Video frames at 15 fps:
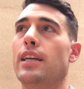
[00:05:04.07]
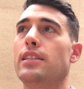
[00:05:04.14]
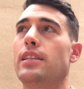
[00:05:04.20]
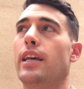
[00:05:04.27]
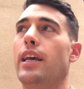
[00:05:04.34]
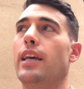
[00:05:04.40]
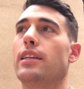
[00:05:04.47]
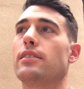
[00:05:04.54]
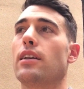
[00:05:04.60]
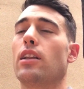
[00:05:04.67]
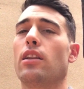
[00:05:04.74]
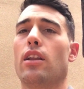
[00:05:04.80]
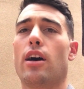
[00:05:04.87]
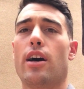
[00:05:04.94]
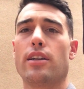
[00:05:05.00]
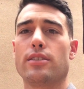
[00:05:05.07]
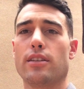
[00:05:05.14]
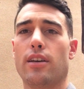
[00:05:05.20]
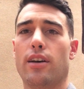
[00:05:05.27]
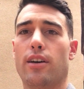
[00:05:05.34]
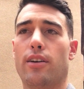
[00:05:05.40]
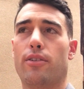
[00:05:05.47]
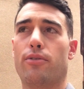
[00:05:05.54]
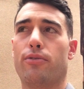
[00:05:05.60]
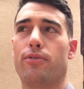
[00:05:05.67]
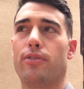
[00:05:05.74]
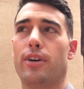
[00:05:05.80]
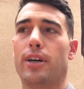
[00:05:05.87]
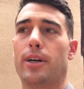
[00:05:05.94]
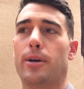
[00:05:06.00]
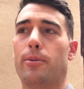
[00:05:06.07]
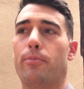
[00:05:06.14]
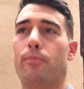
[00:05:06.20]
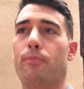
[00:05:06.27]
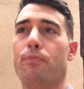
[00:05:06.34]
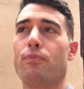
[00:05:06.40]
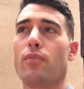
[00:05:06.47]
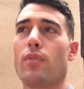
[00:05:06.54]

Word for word: takes a lot of